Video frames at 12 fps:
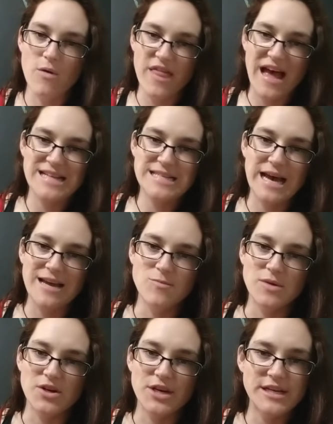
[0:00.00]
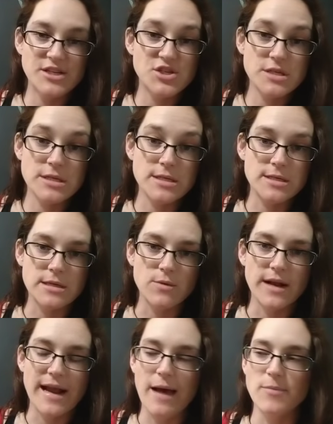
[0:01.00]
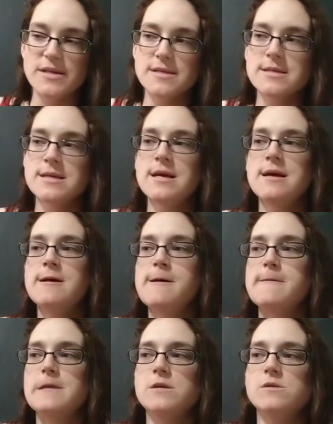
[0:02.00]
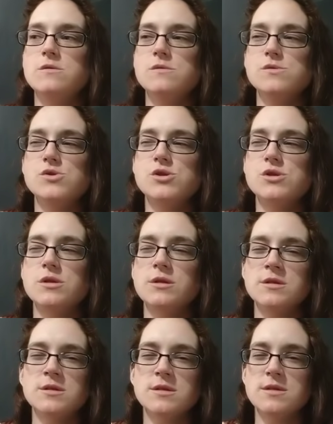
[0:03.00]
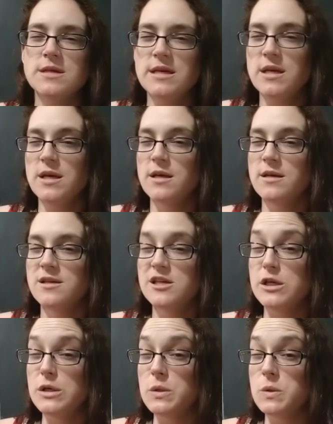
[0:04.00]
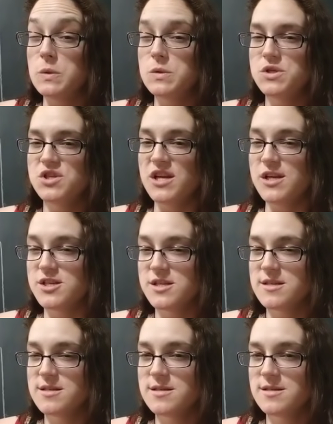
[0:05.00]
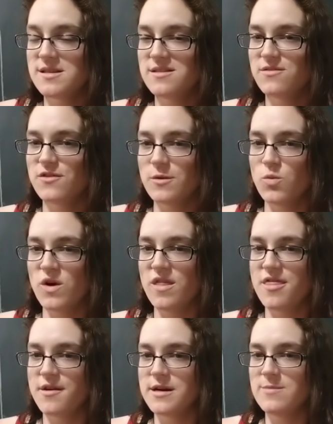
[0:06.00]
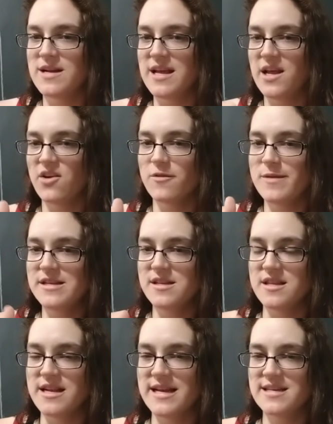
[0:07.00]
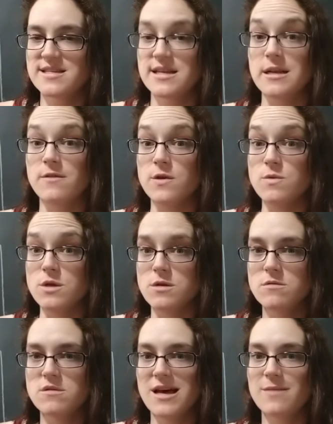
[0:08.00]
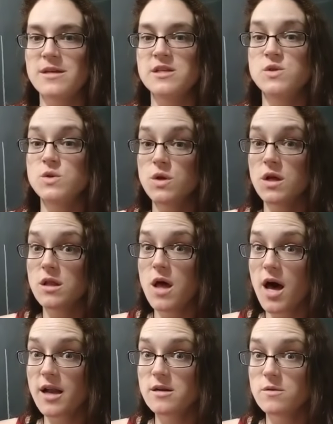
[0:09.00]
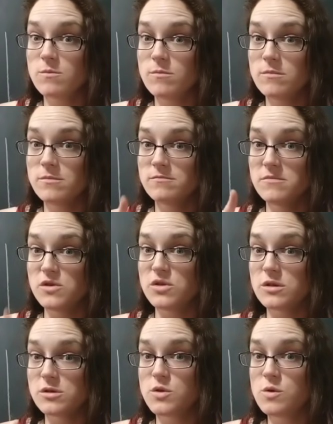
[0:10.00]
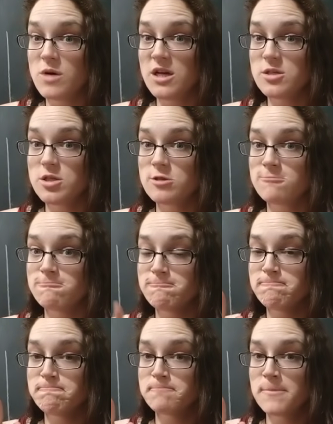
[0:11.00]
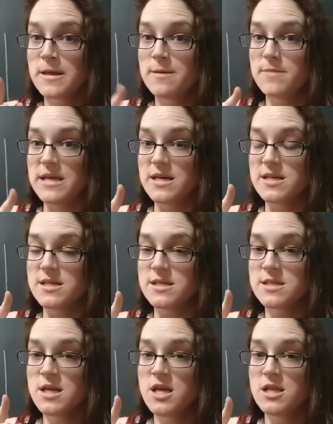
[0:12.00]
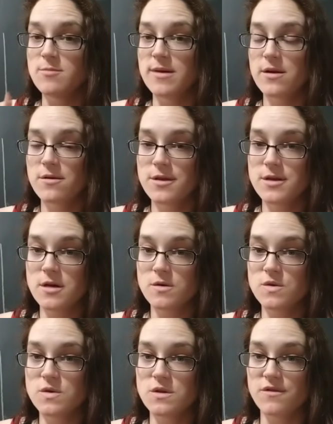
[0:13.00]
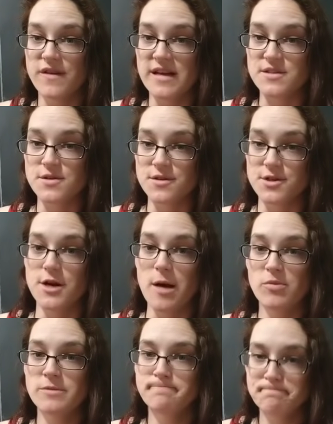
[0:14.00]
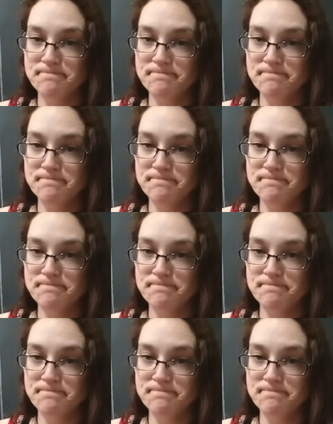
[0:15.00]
that time period just to see what happens. You shouldn't see huge changes from one 30-minute increment to the next, and if you do, that means you took a lot. You took too much, because the bigger the dose, the faster the drop.